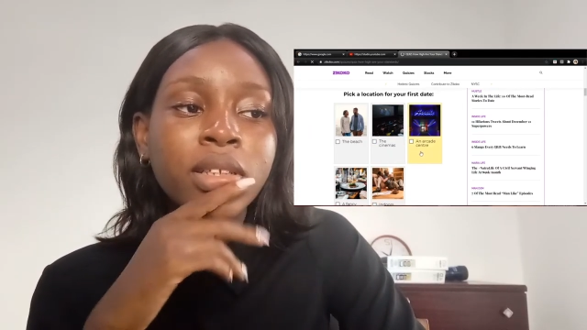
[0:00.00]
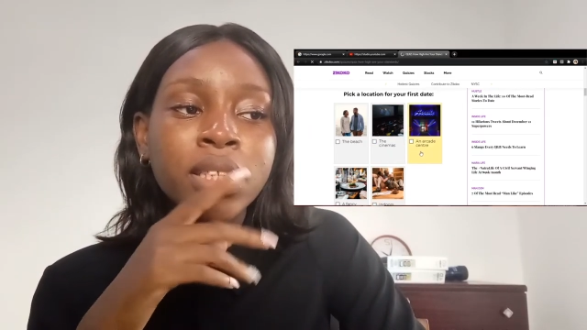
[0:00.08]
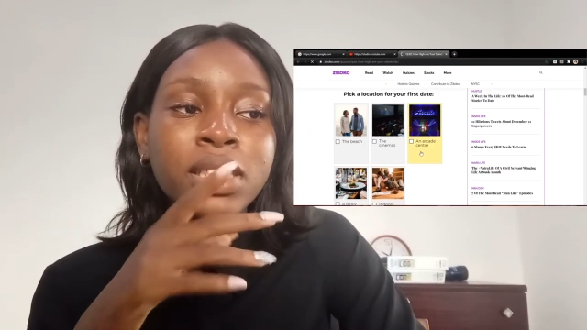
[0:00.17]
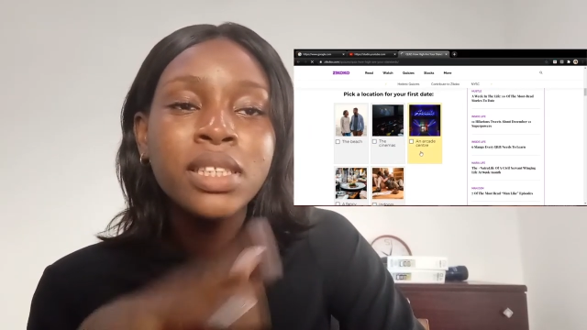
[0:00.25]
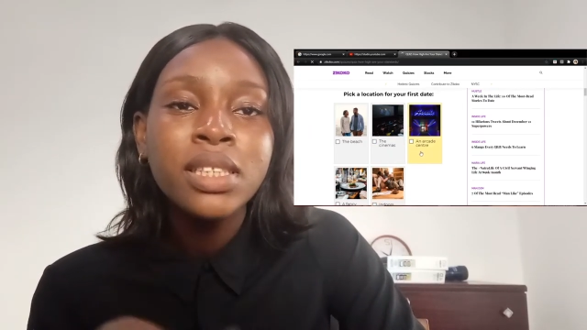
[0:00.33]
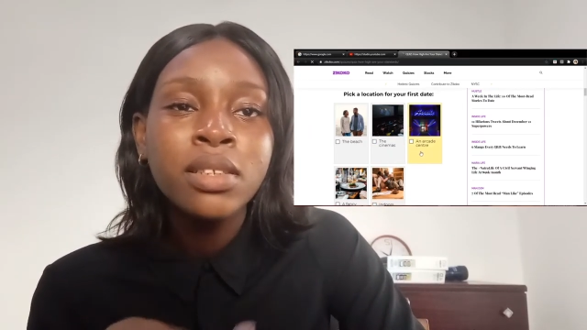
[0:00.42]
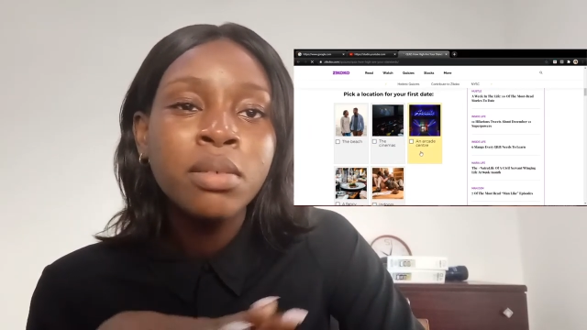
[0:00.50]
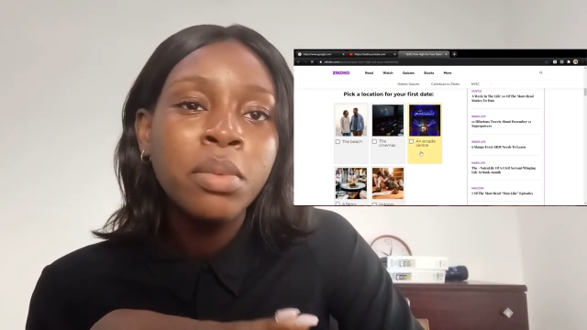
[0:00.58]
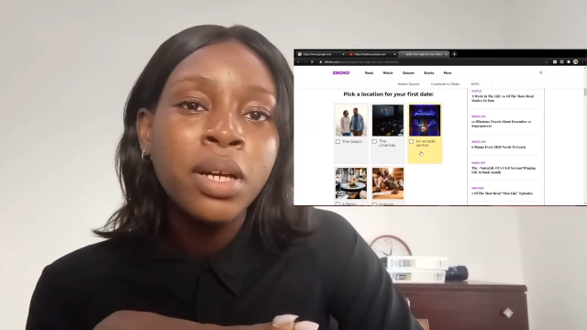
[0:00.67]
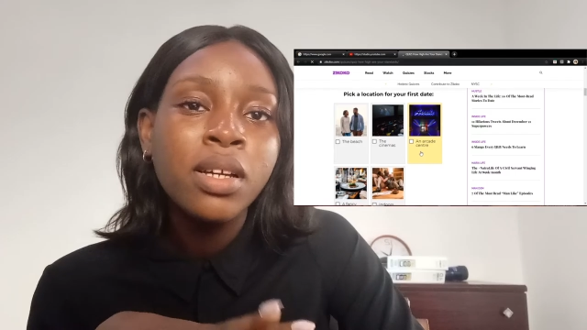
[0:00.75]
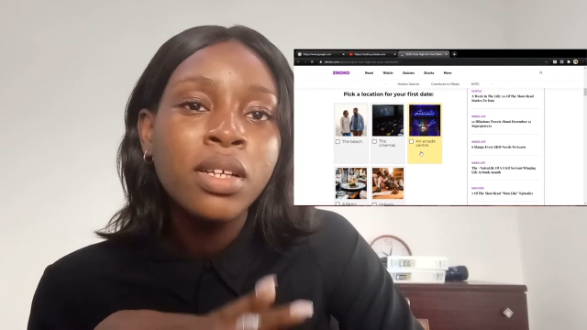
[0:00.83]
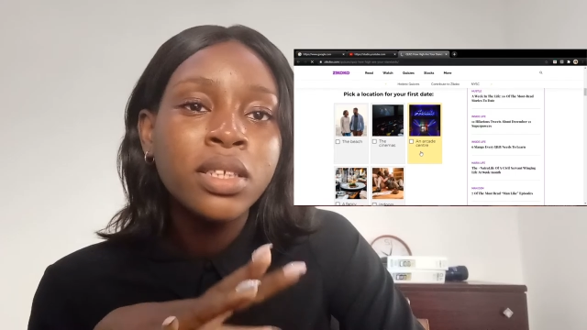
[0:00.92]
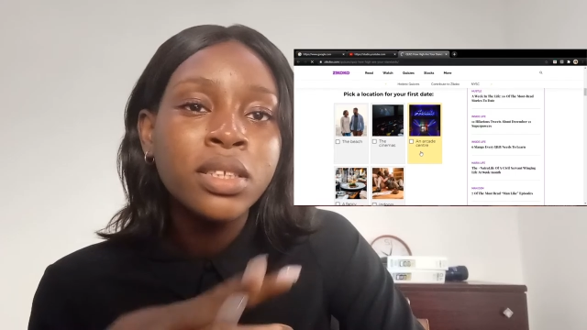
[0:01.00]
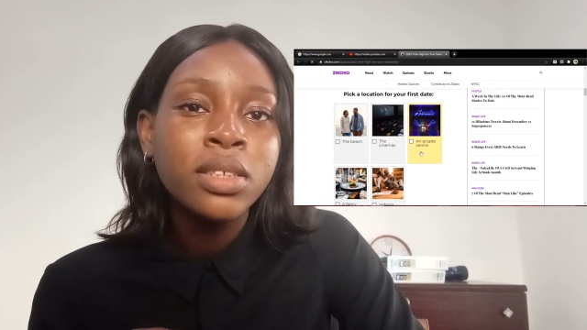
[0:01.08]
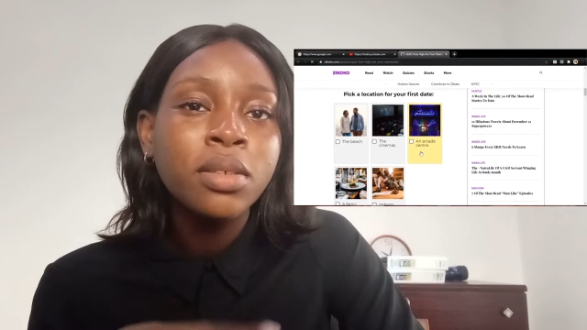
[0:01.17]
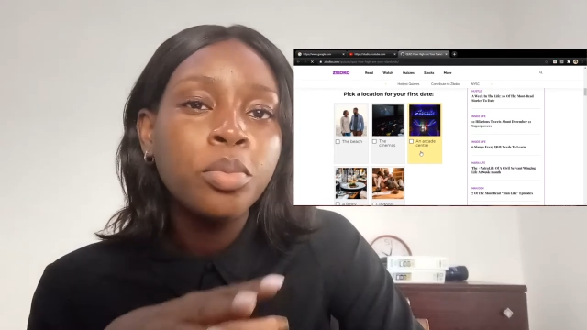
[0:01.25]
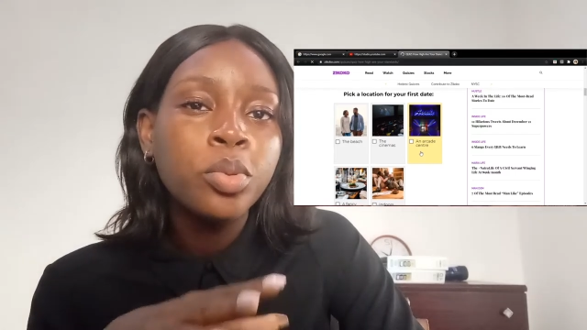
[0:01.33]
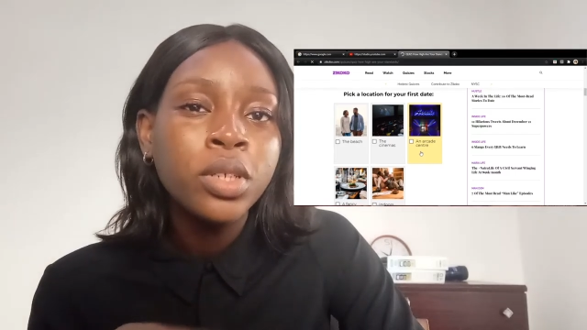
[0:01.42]
the cinema is
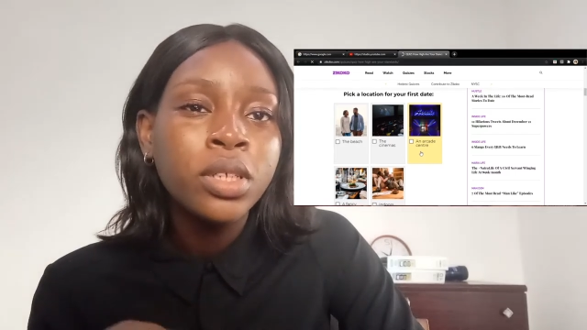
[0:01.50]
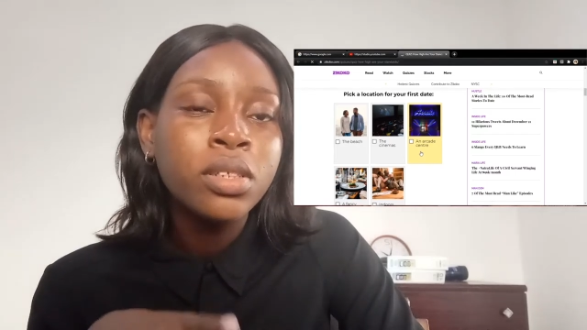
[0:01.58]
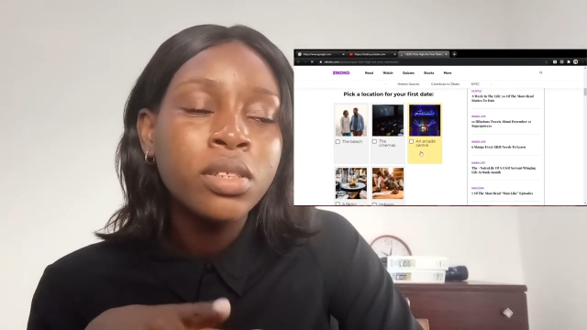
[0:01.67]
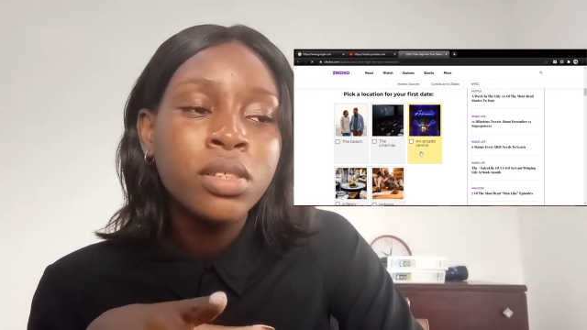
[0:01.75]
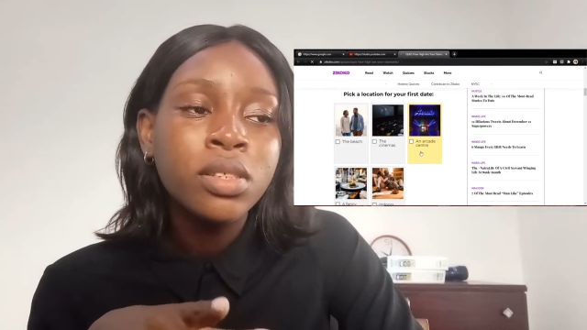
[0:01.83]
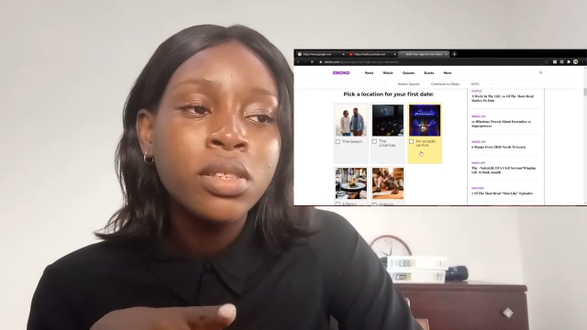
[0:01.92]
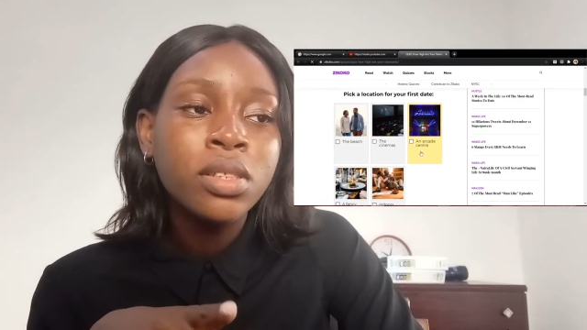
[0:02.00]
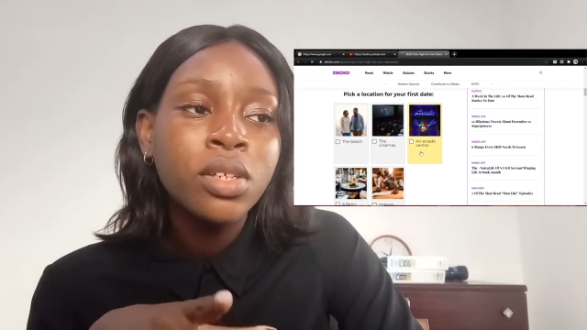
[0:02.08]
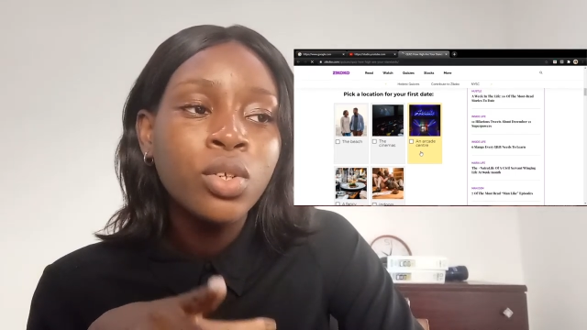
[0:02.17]
a place